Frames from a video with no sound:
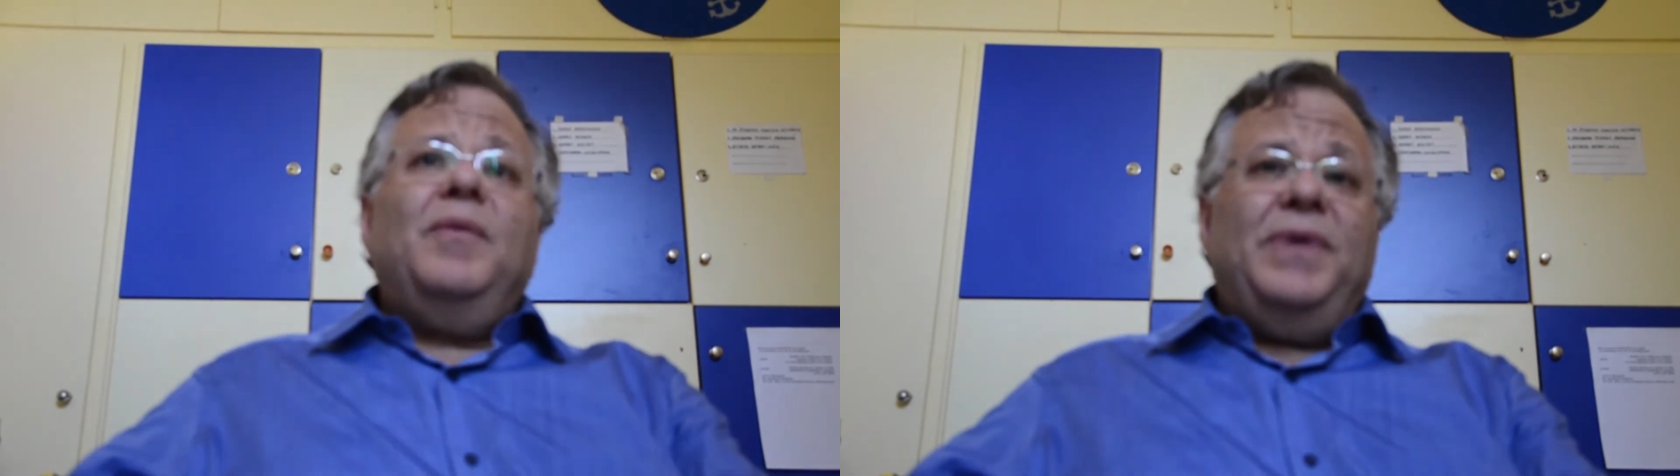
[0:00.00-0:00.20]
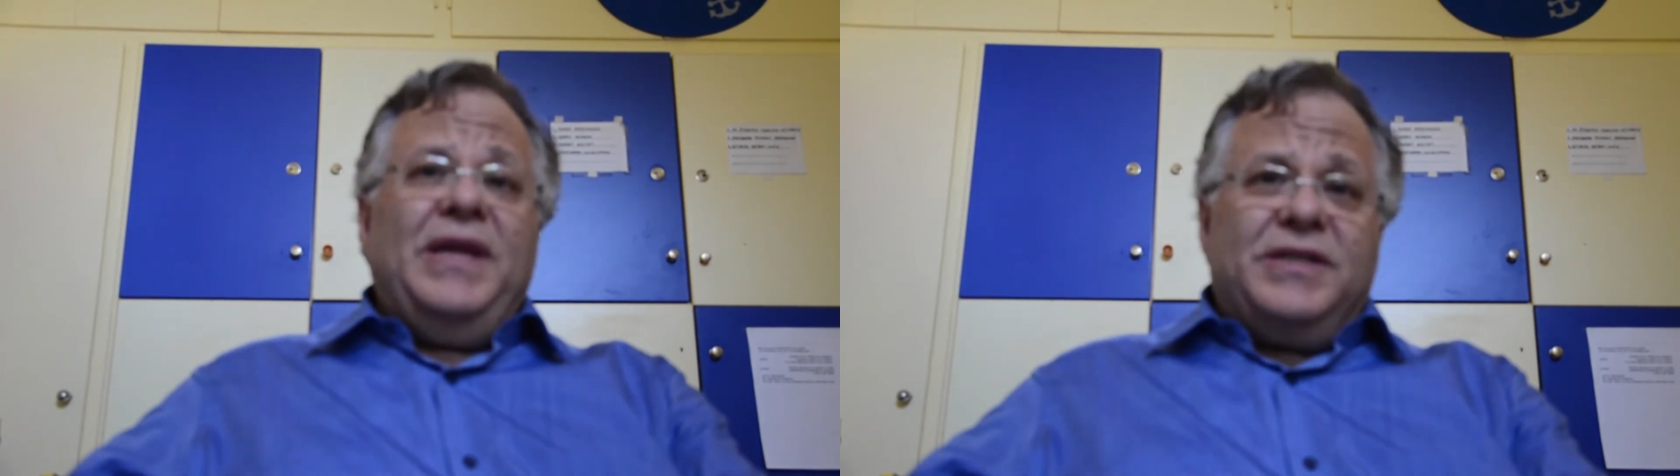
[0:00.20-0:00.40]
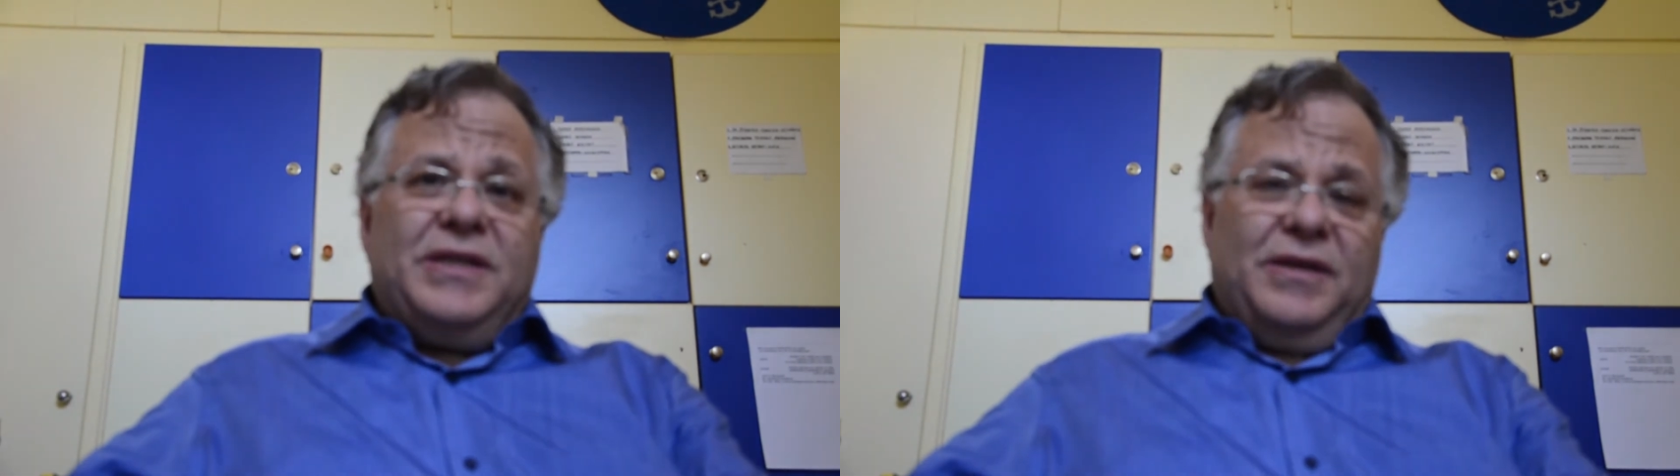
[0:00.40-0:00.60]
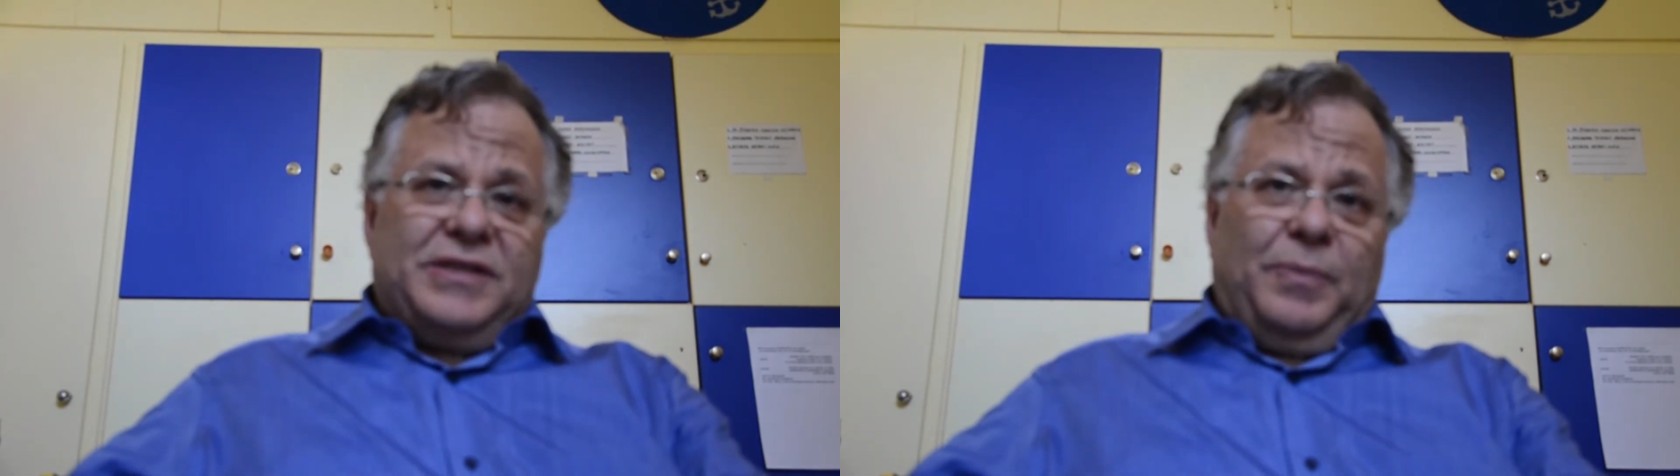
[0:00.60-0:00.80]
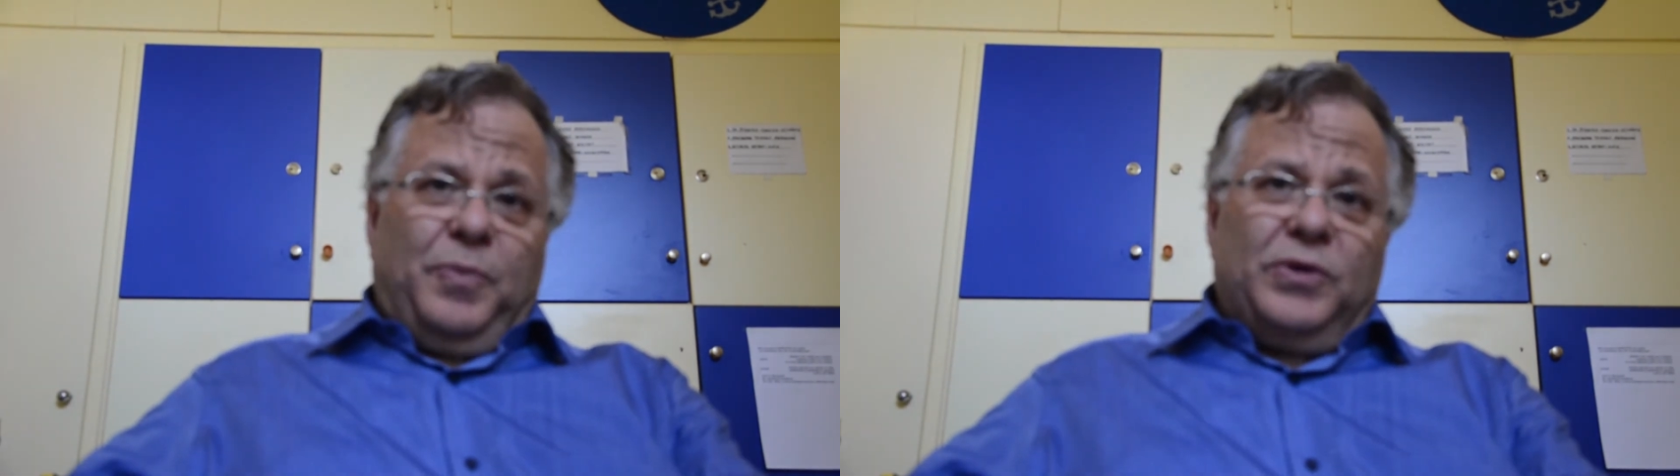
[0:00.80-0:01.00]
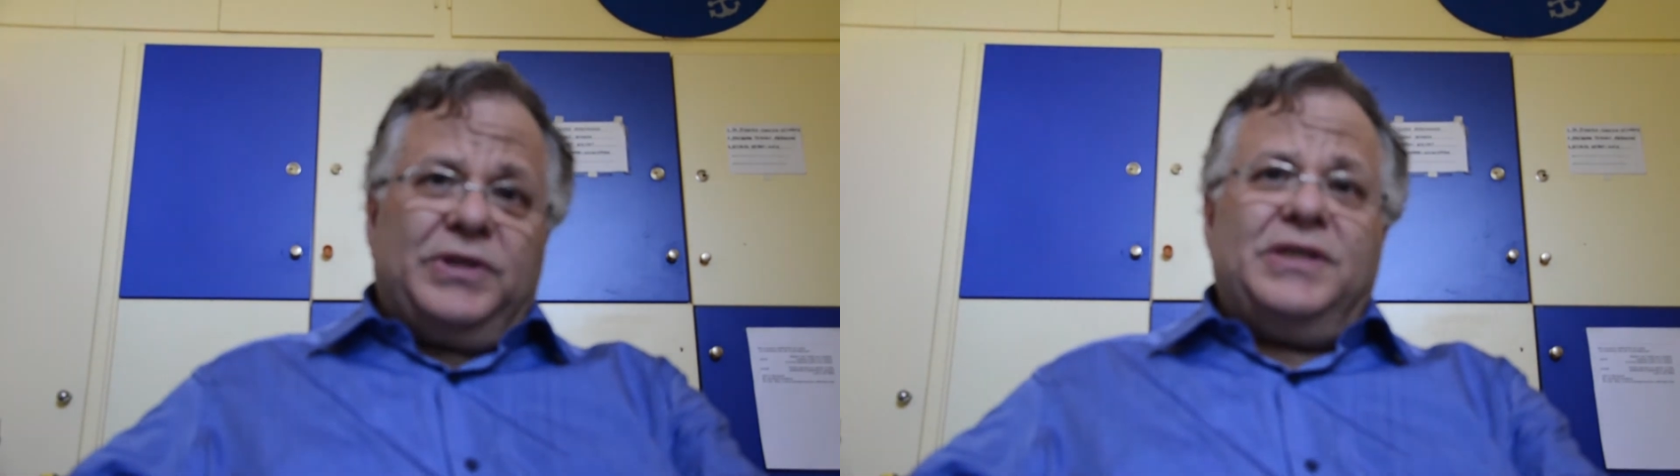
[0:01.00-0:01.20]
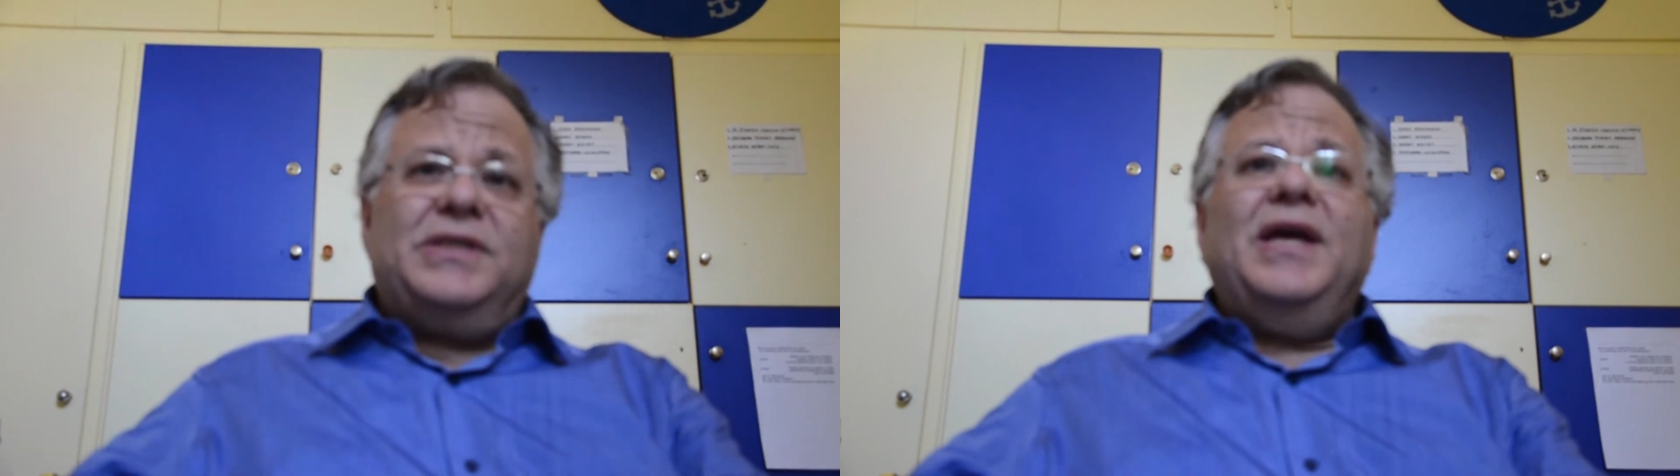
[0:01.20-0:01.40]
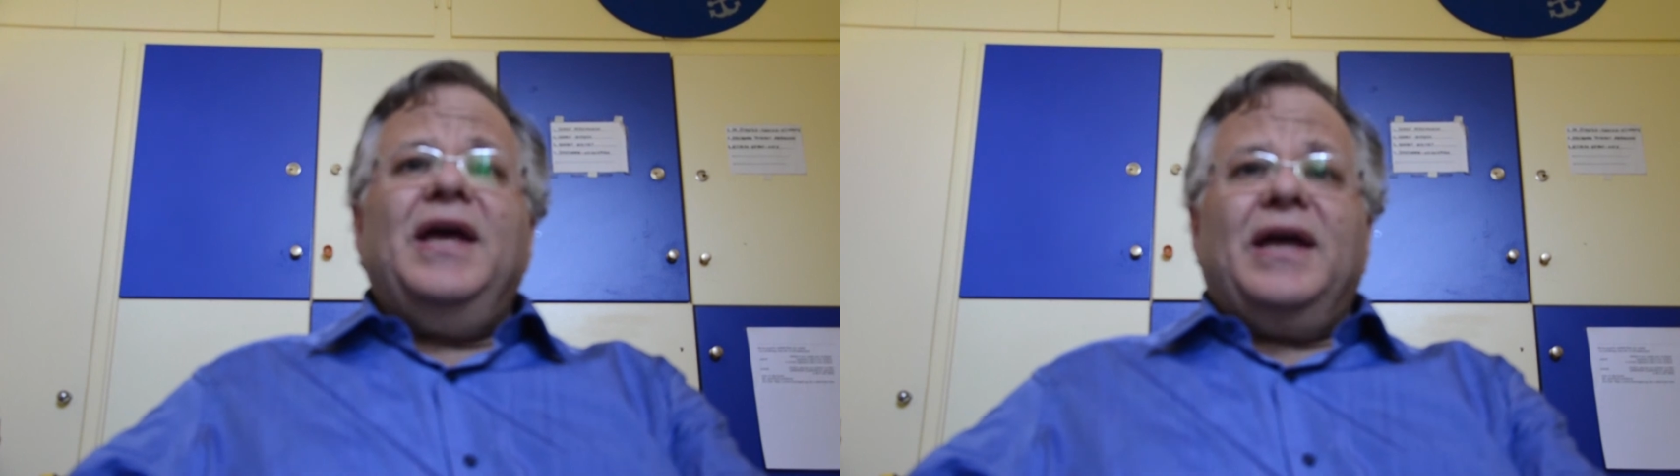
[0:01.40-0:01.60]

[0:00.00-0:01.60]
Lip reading: Please support us.